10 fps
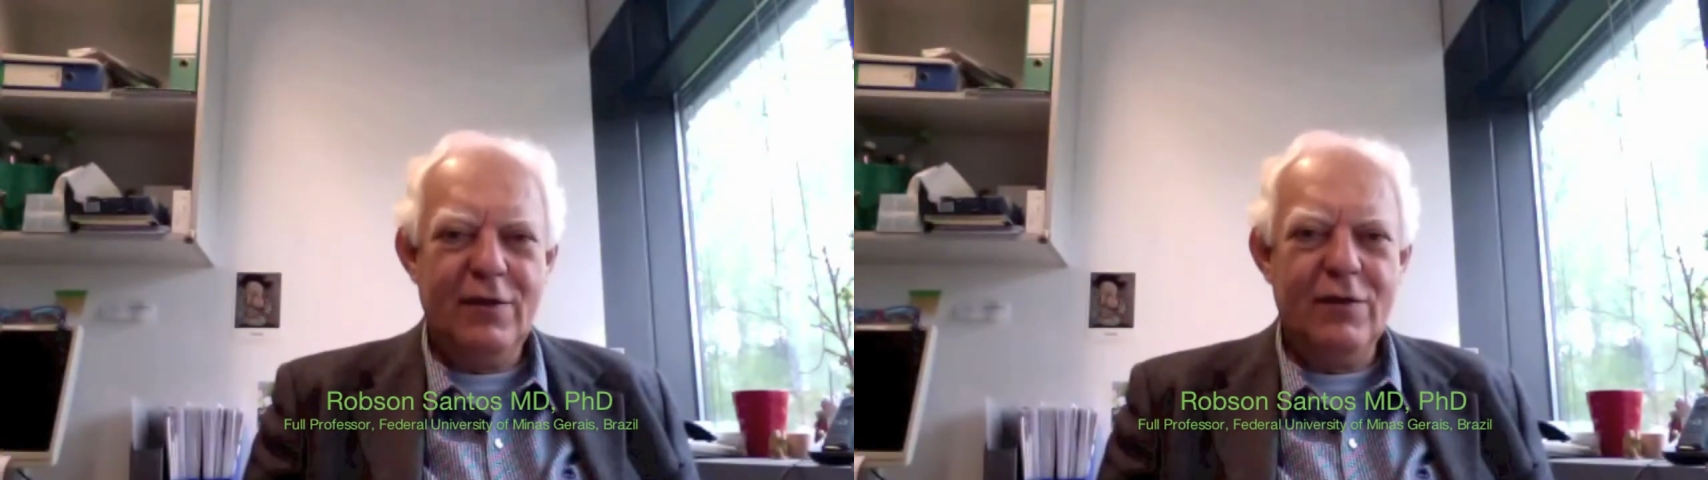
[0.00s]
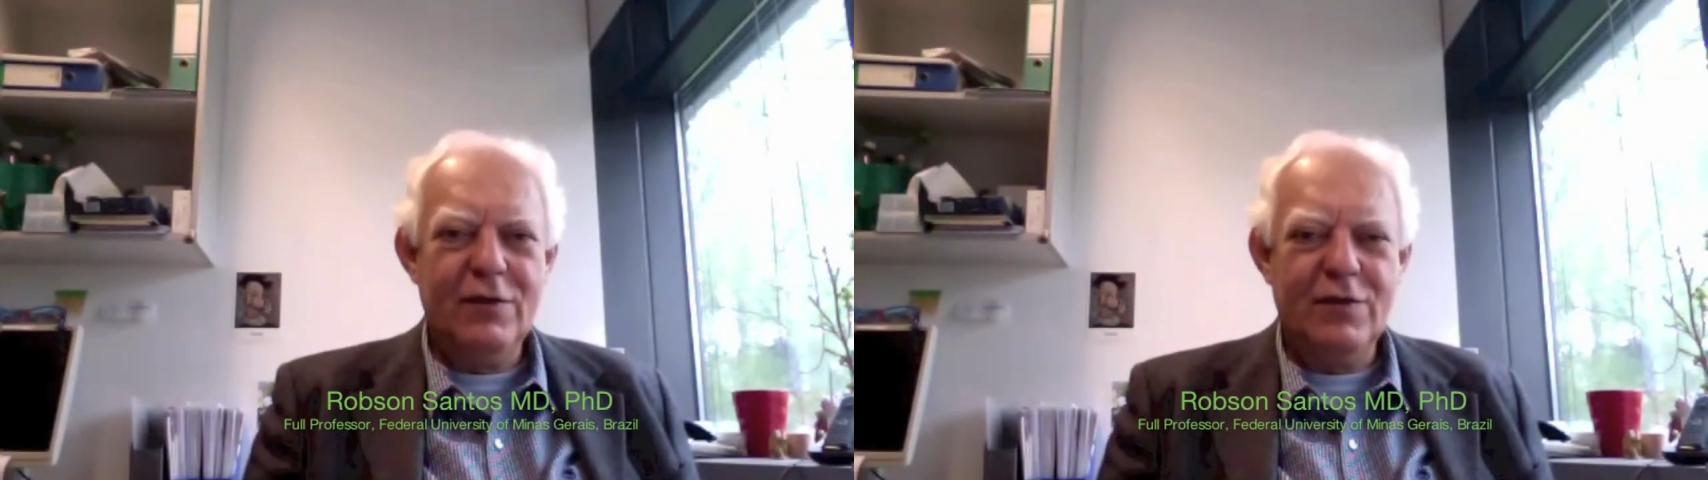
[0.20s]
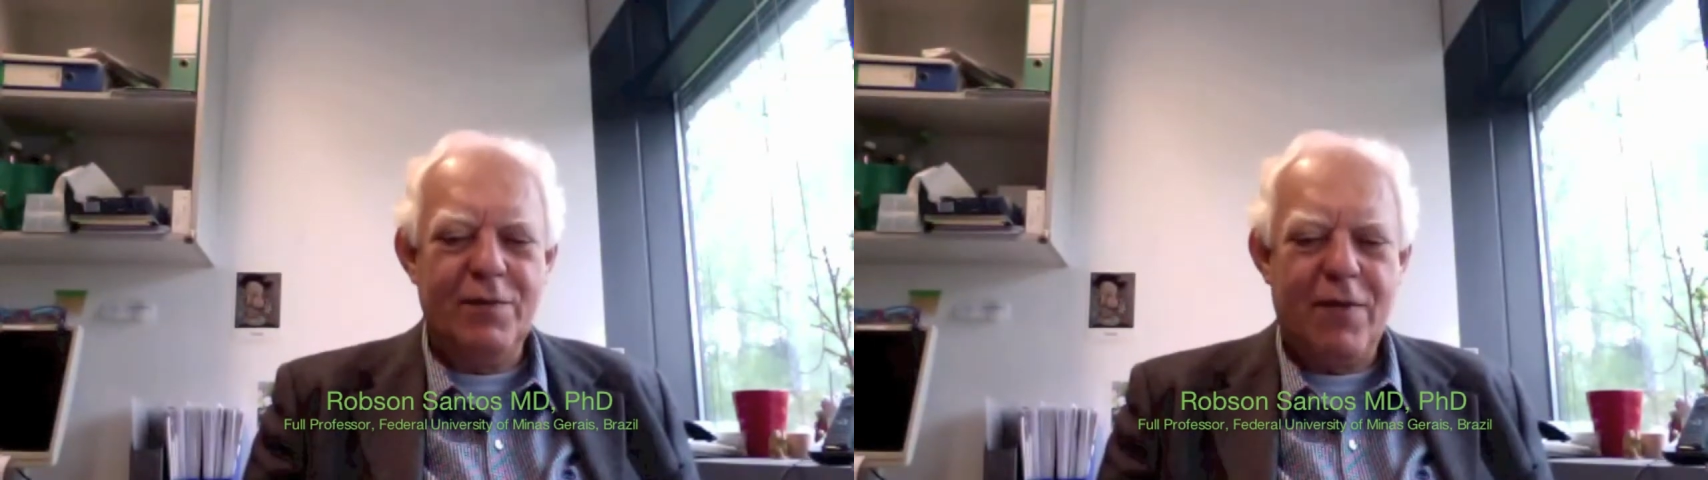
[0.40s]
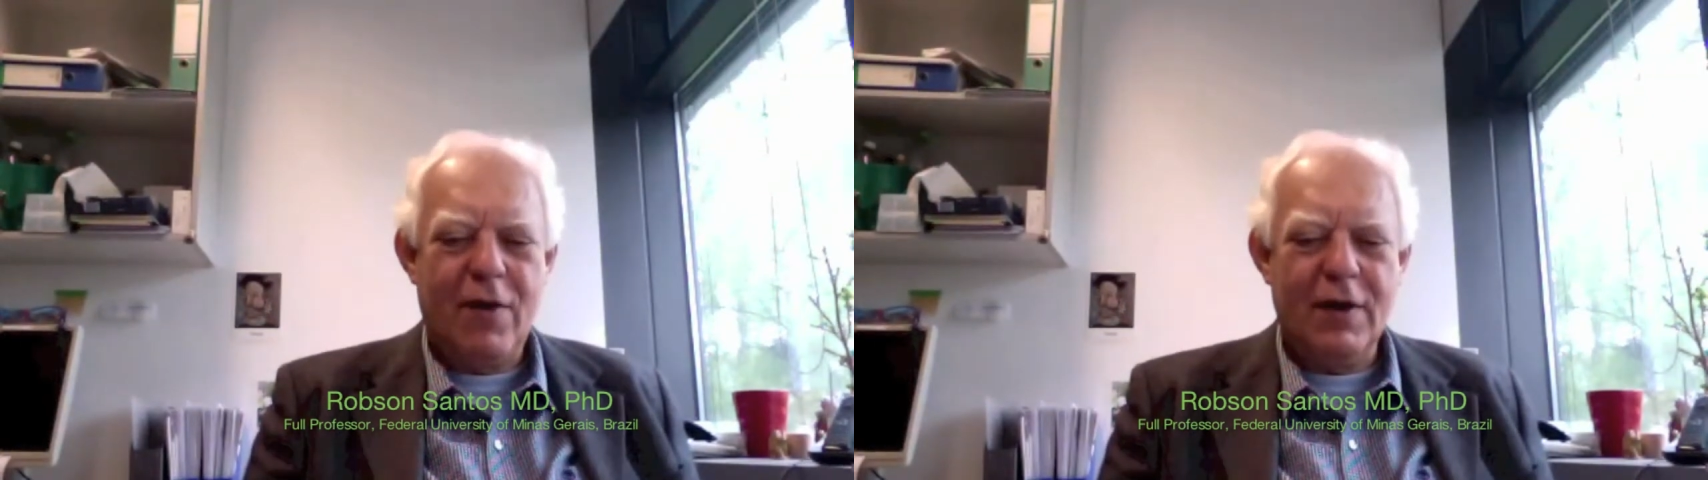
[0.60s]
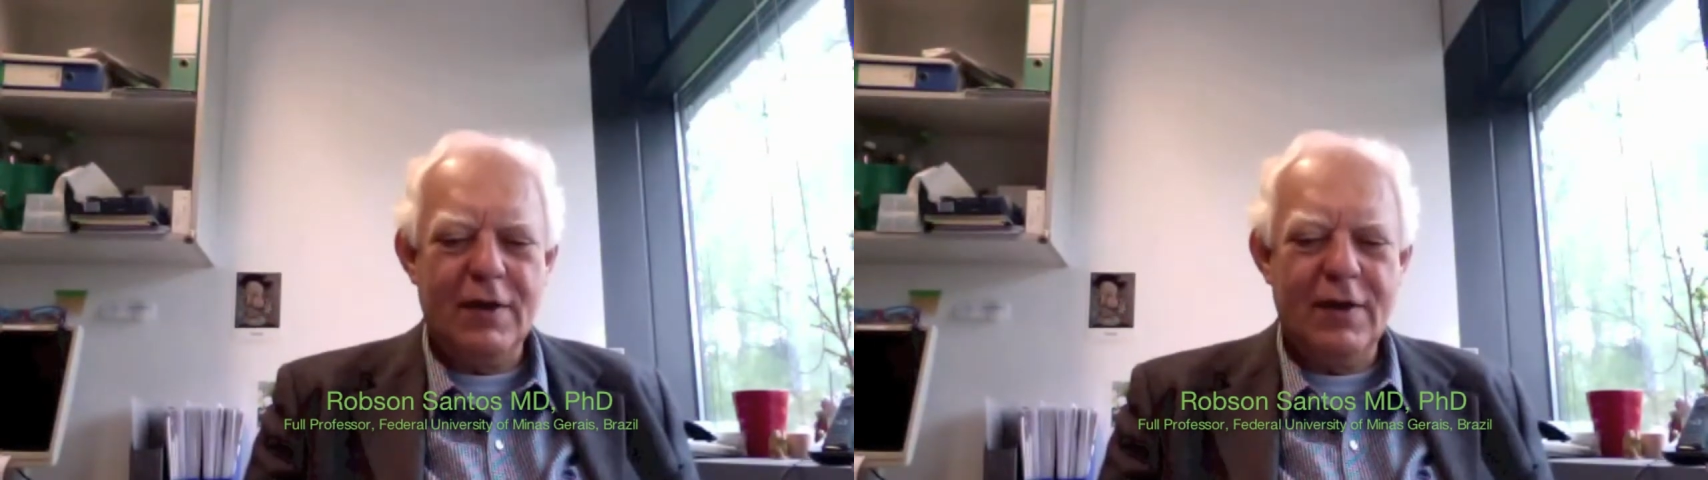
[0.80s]
do
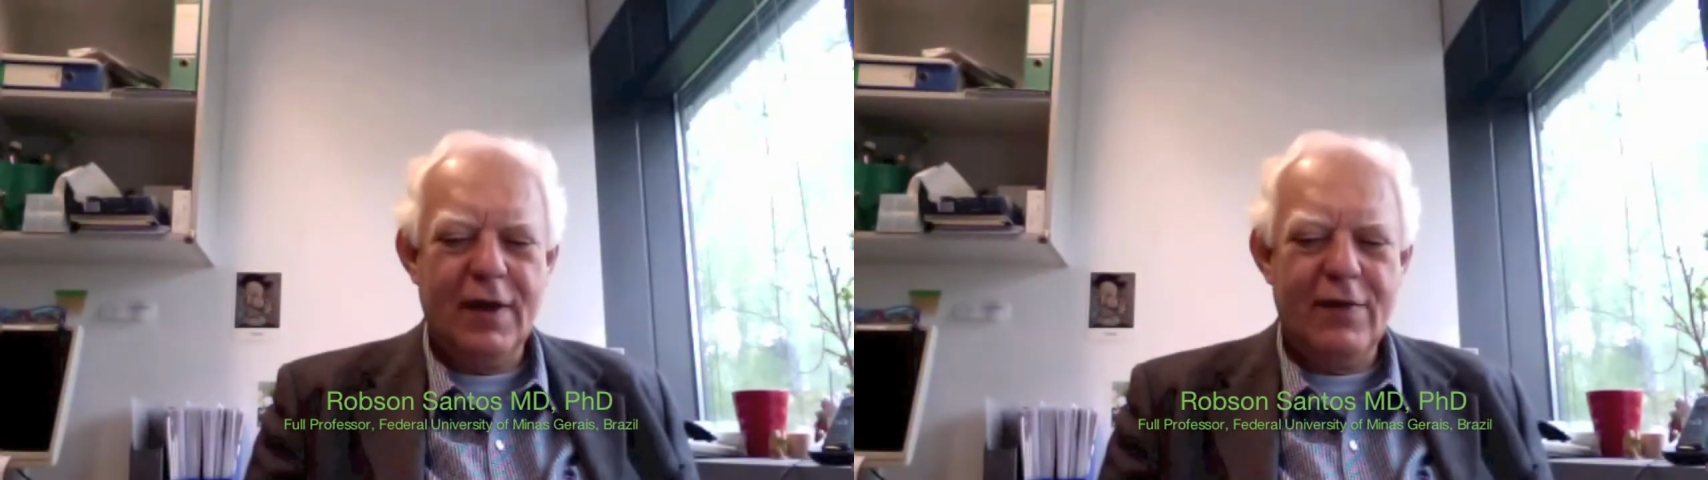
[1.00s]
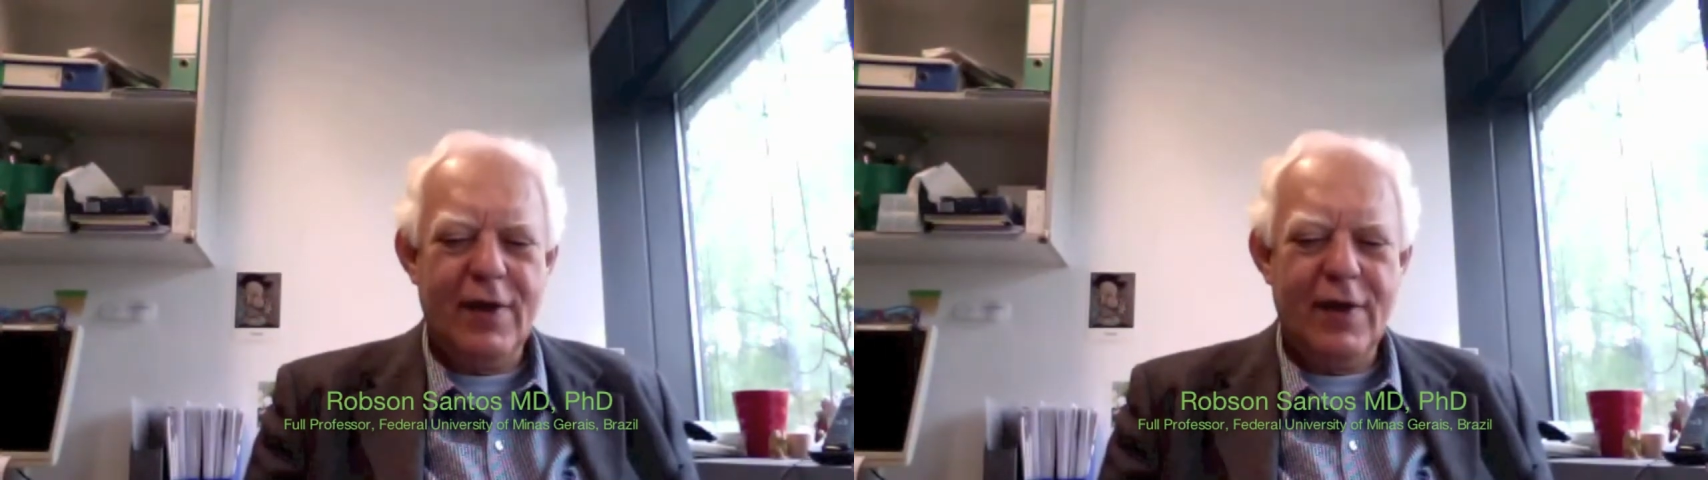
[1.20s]
support the